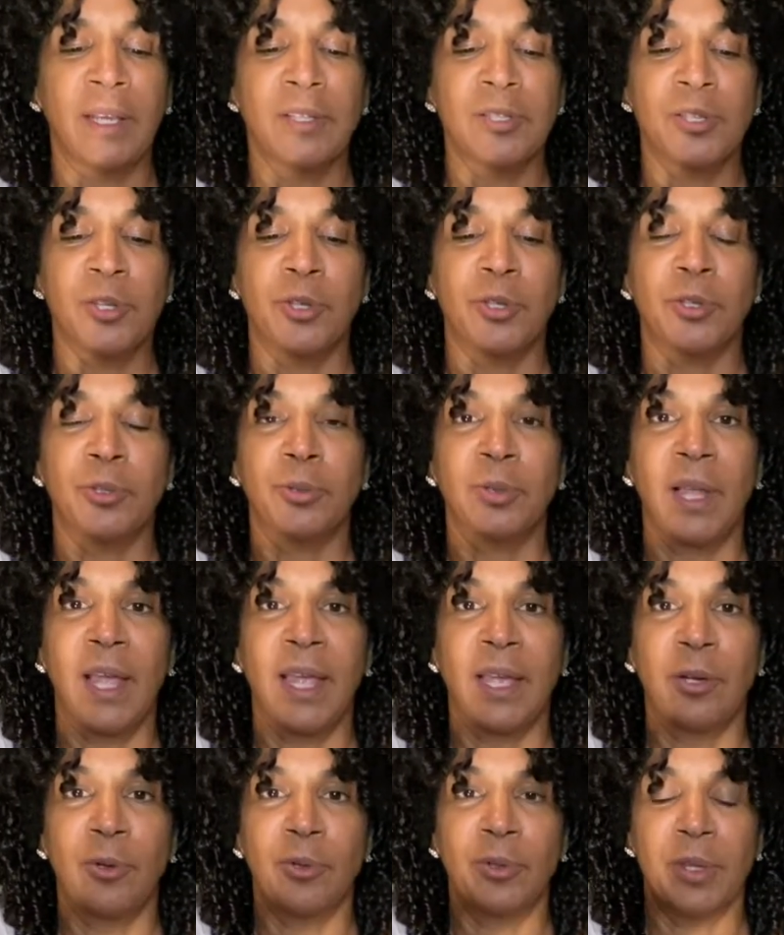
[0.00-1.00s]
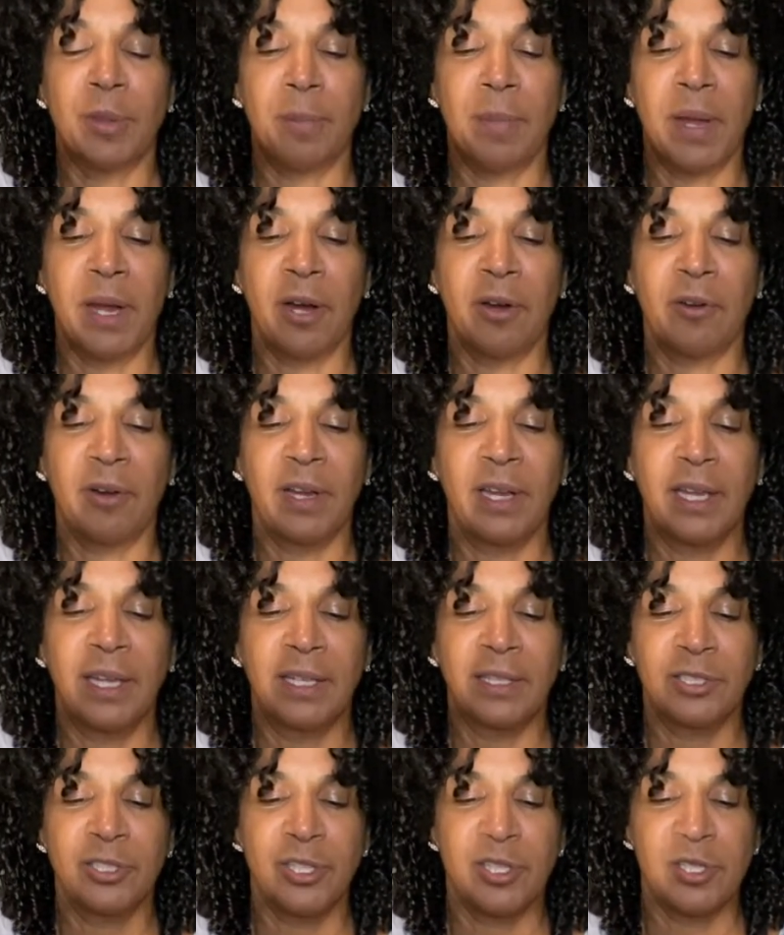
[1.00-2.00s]
So you lay it on the bearing
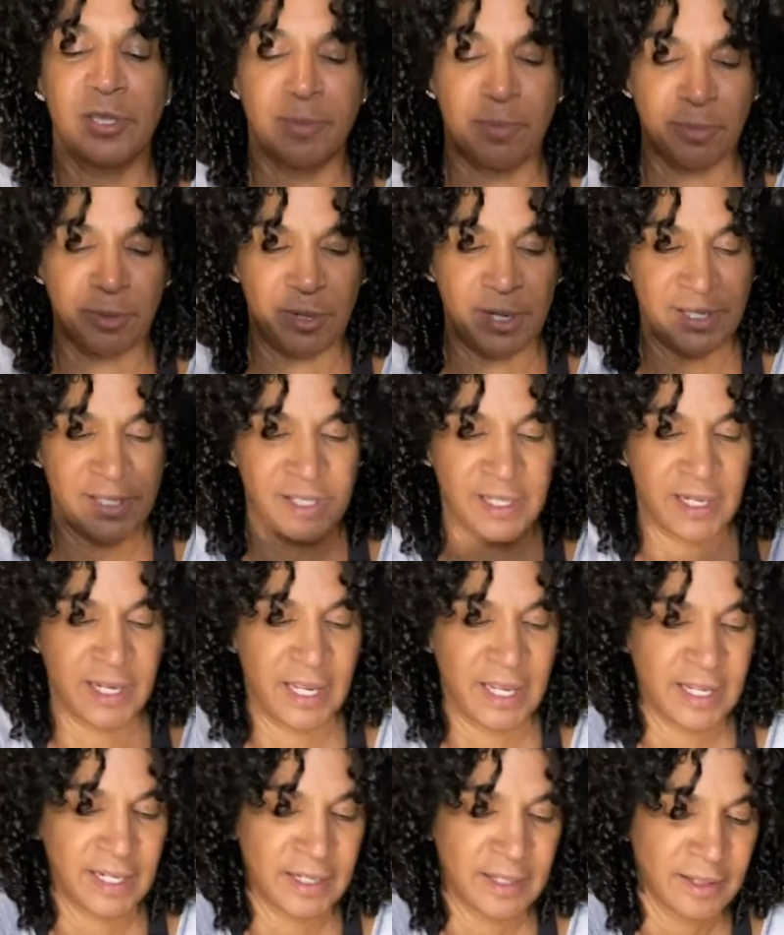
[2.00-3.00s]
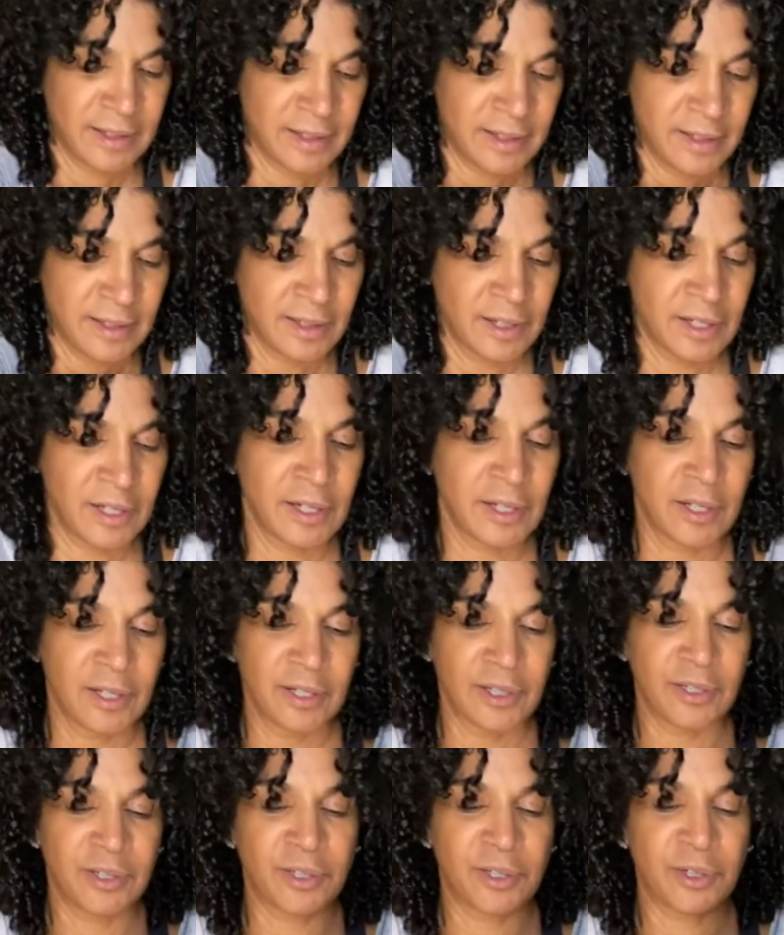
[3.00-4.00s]
and just press it in,
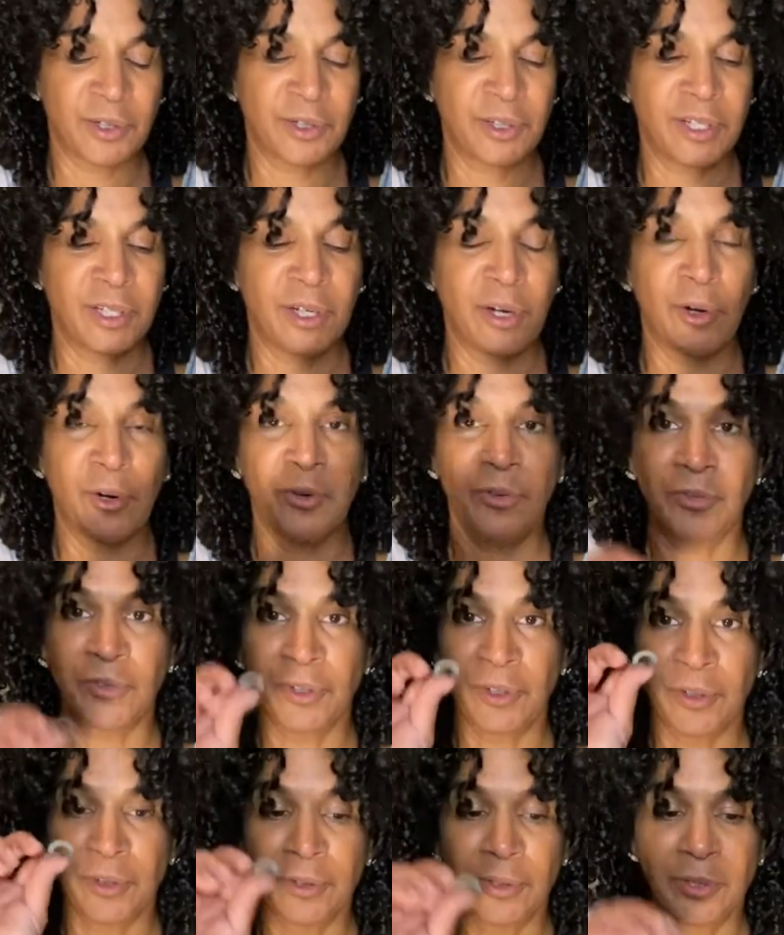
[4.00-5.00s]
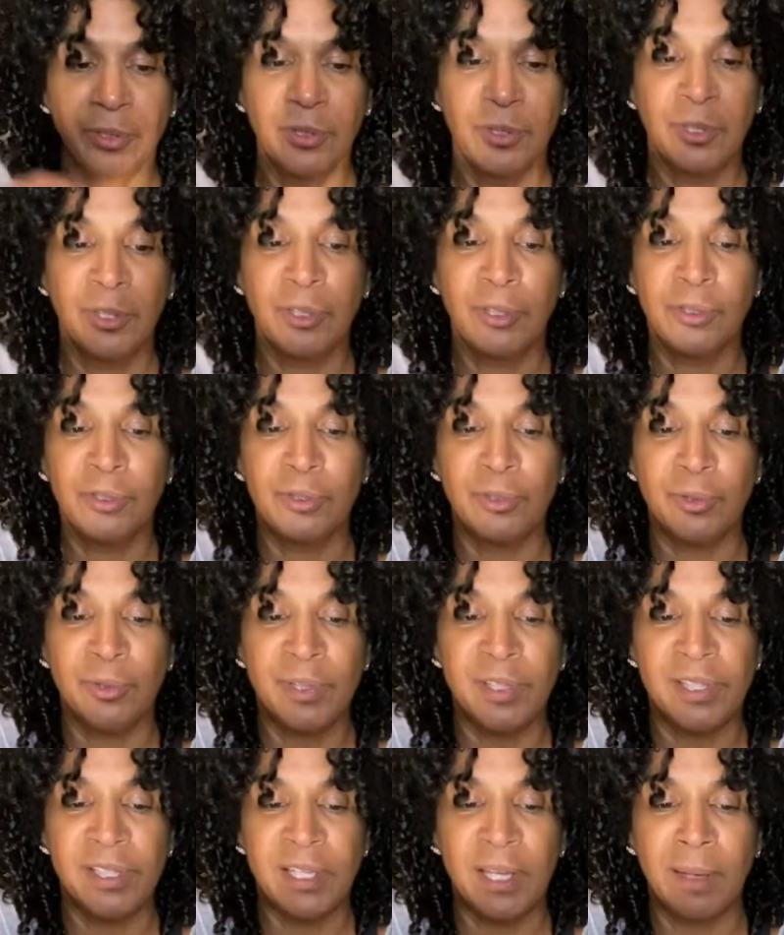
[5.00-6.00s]
turn it over, do the
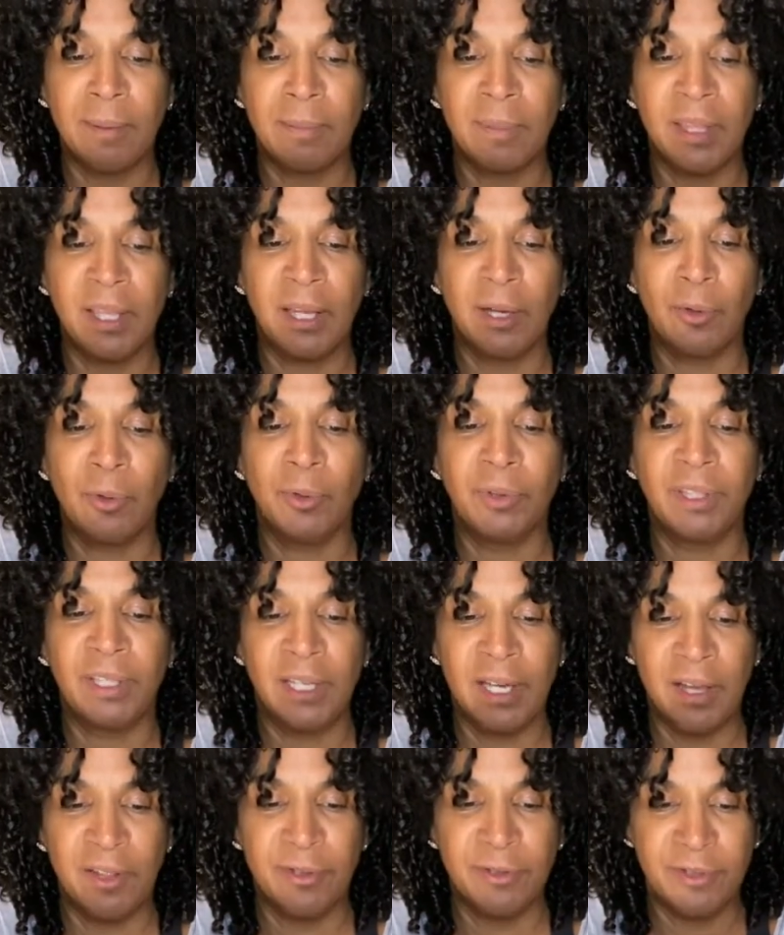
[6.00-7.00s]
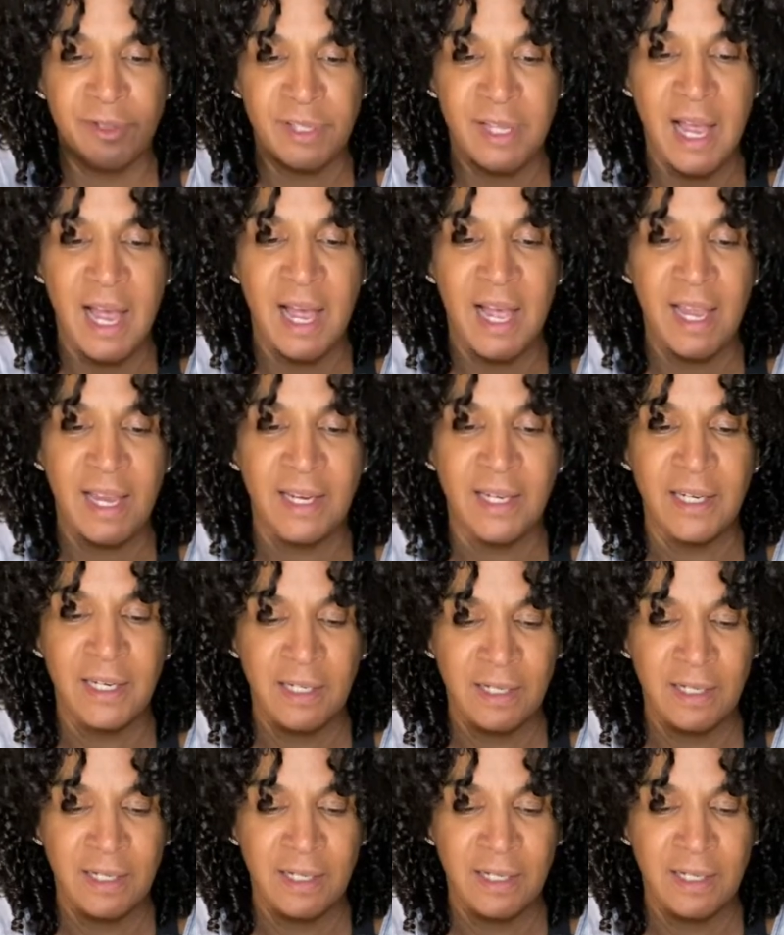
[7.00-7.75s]
same thing on the other side.